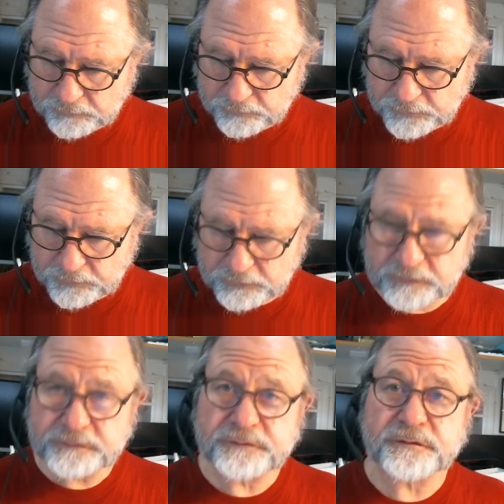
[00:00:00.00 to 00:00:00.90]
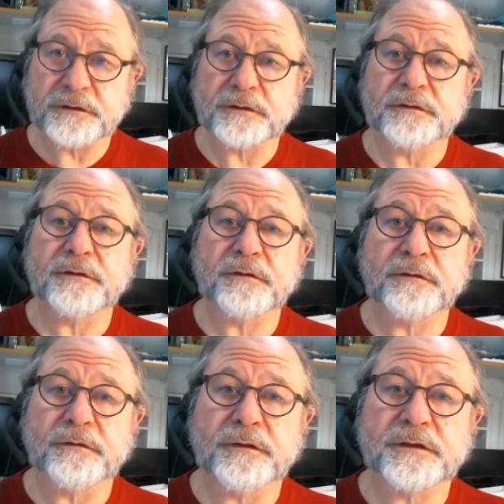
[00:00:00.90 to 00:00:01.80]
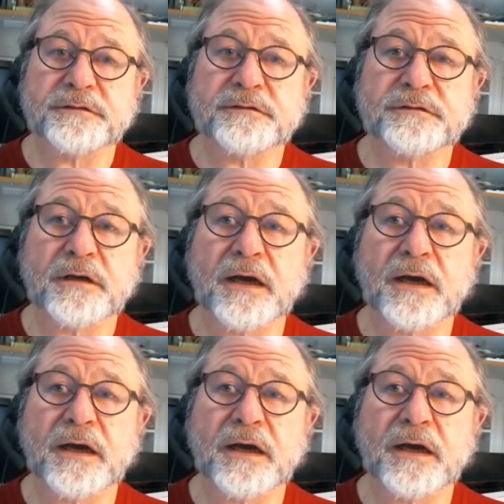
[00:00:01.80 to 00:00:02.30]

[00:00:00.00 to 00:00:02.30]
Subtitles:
there is this